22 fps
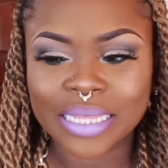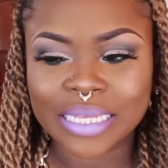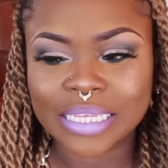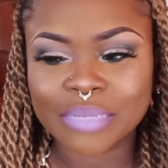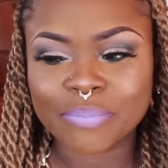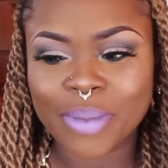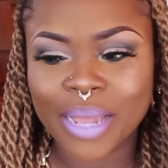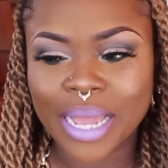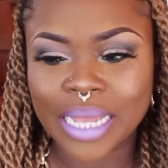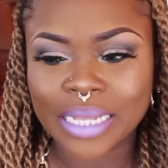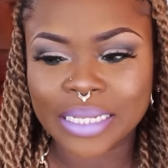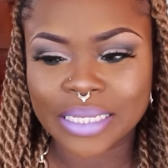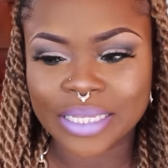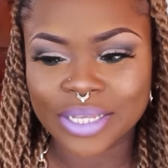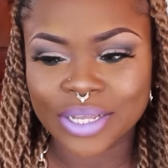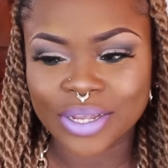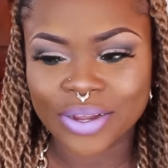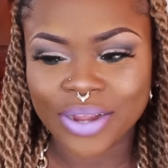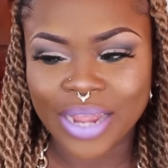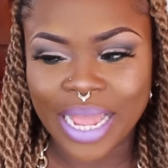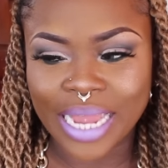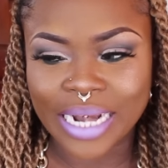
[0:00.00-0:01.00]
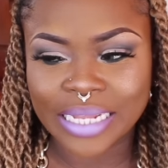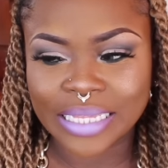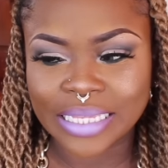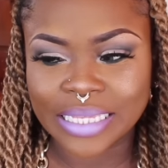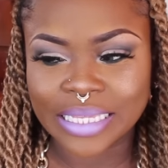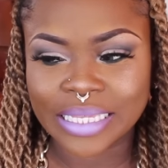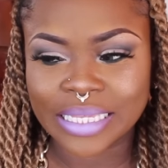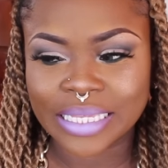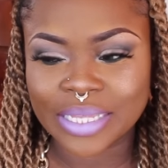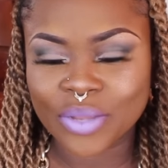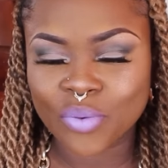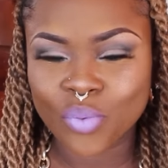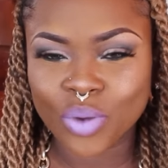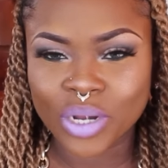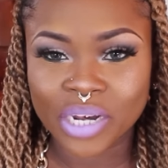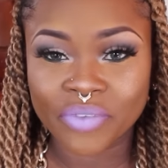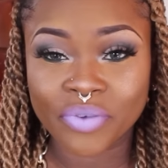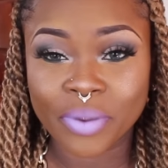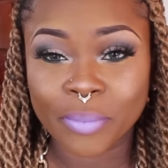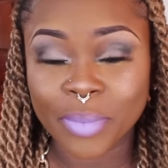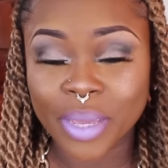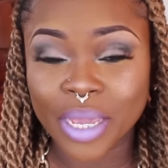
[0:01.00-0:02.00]
this past year and see what
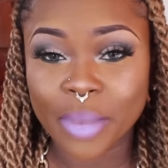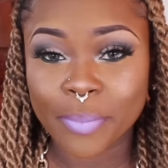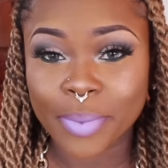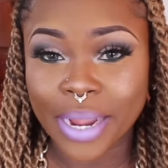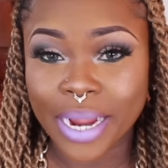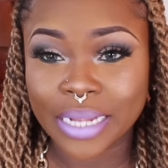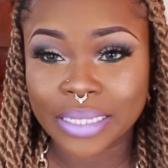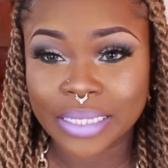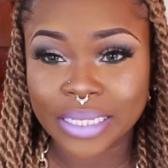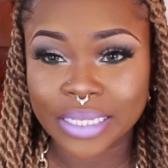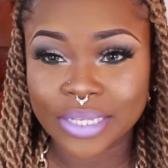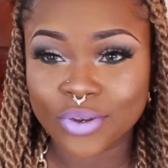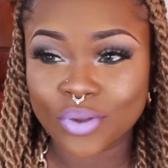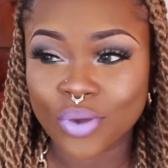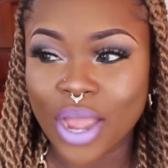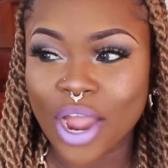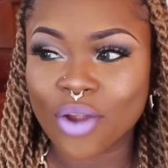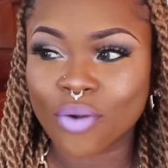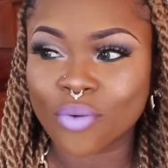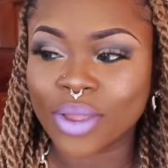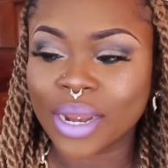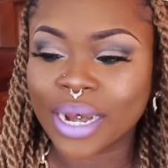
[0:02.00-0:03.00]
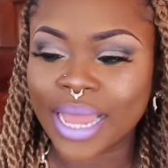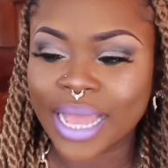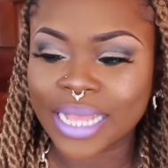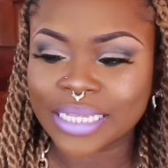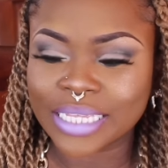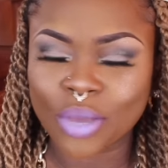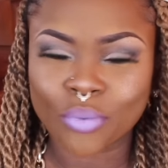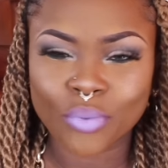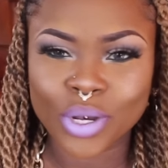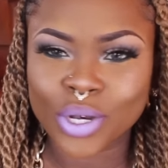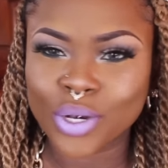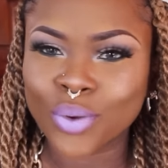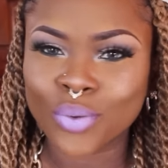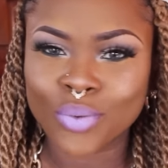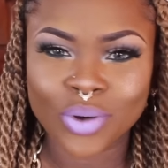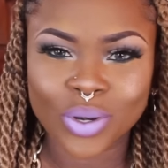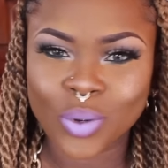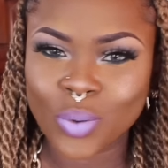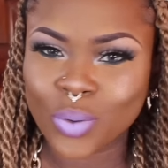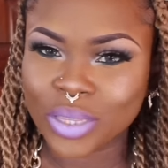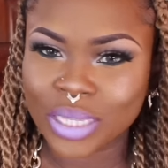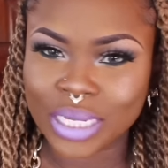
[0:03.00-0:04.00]
different makeup artists do I realized that we
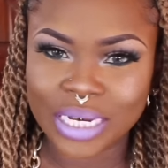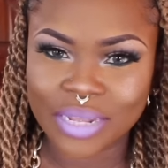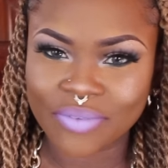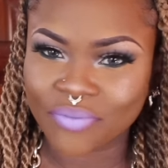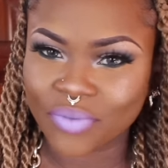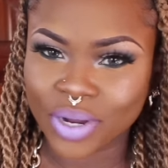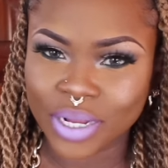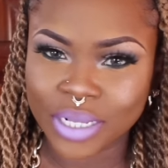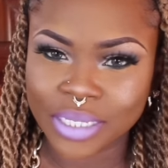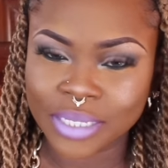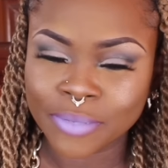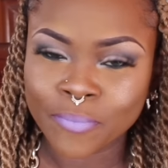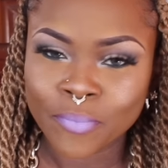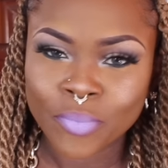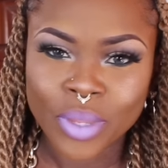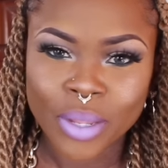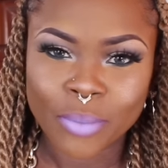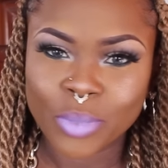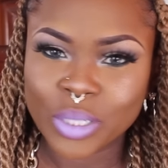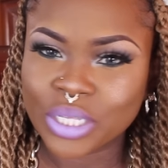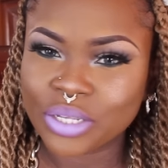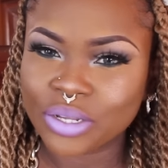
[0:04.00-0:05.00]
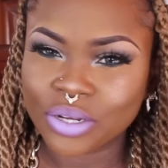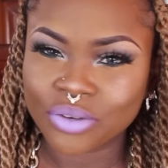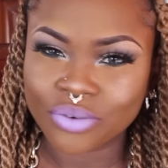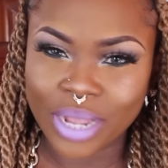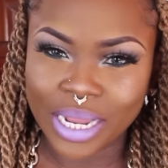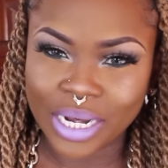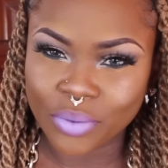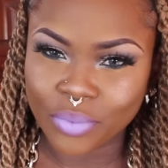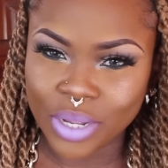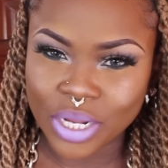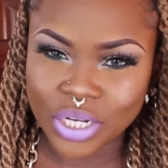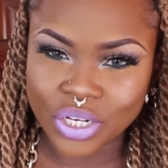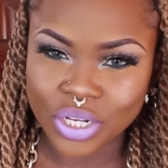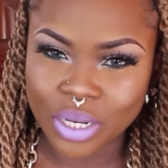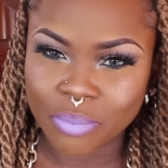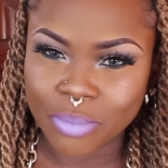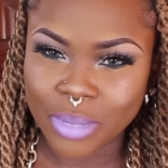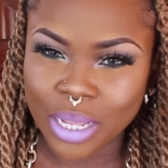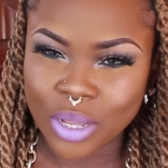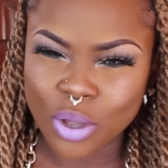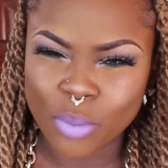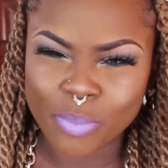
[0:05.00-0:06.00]
don't know the difference between
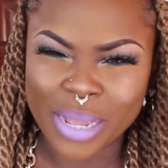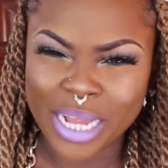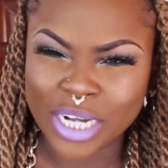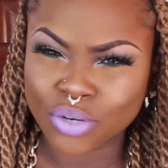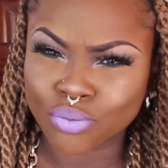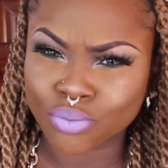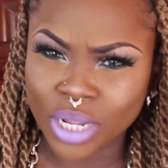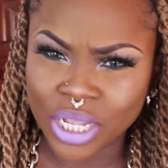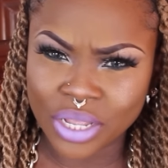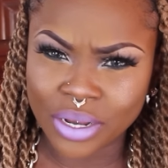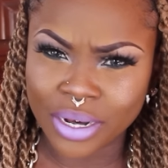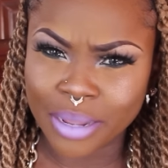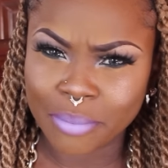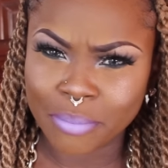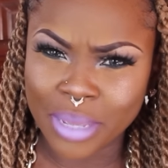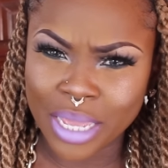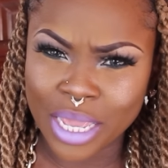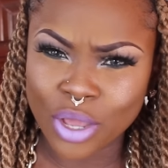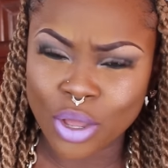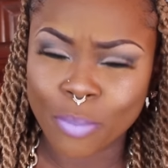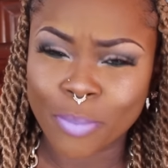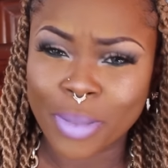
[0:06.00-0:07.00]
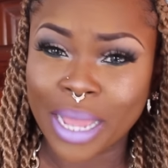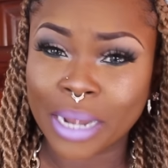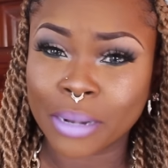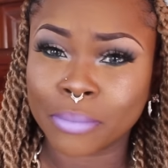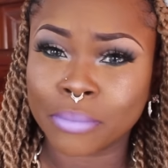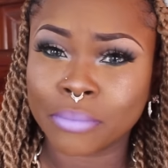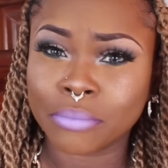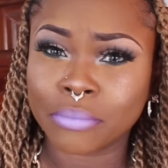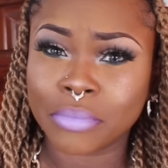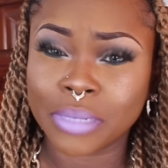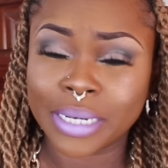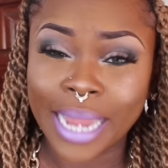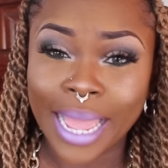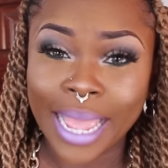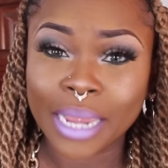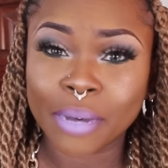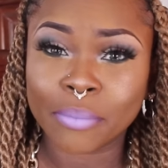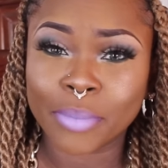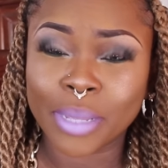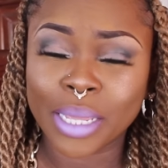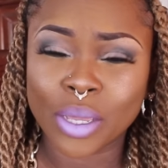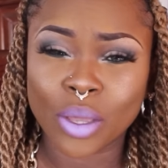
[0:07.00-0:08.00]
graduation makeup and regular makeup and
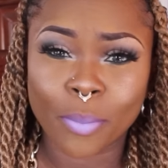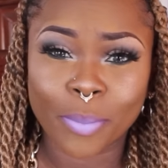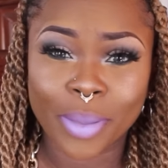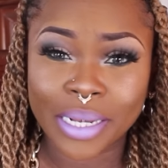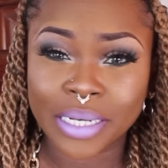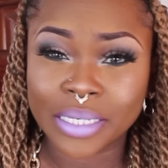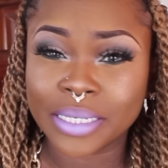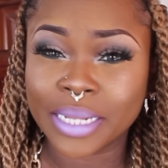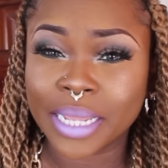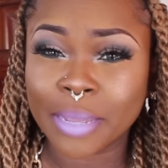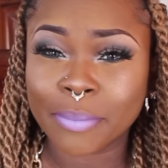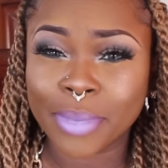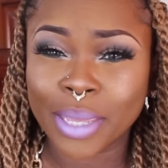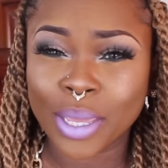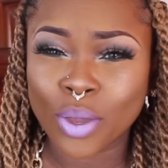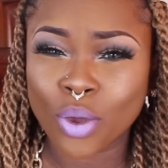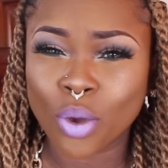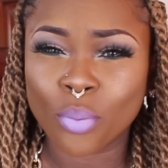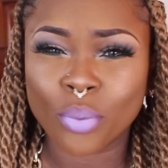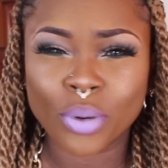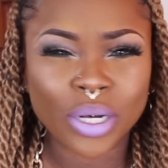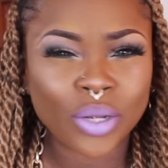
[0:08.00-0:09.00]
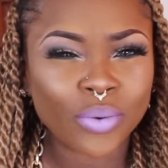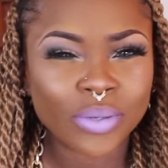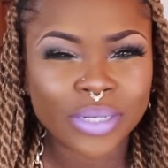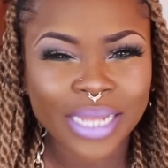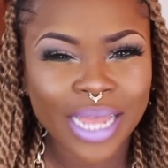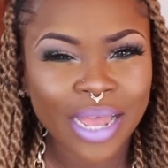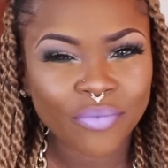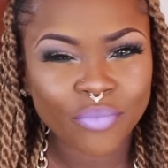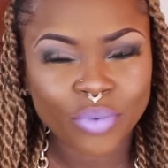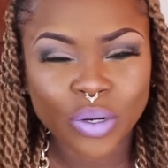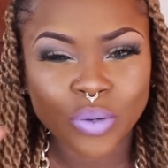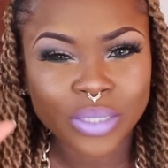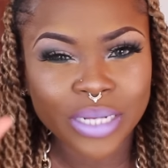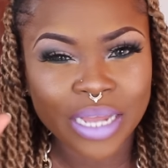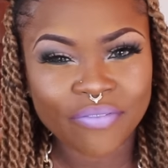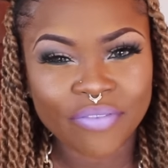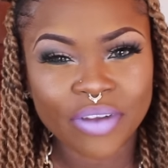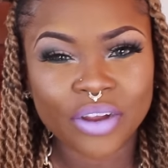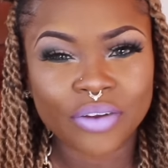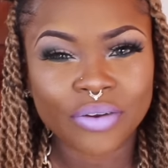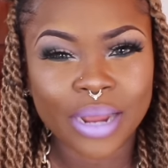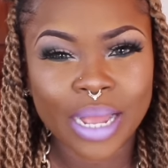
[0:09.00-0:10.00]
night makeup and day makeup we don't have we don't
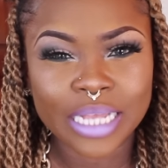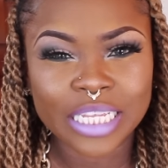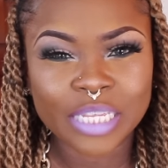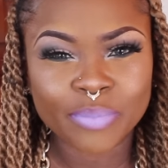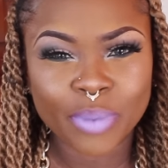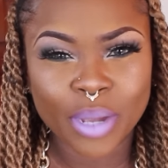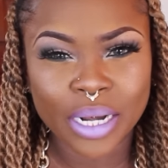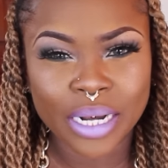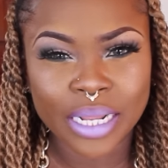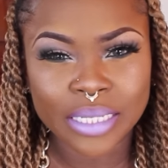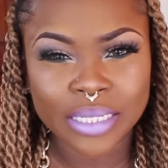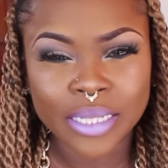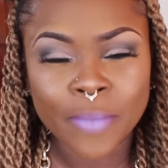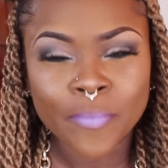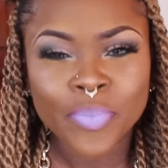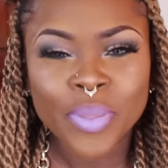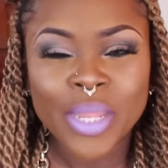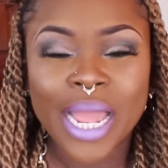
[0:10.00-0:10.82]
have a grasp on it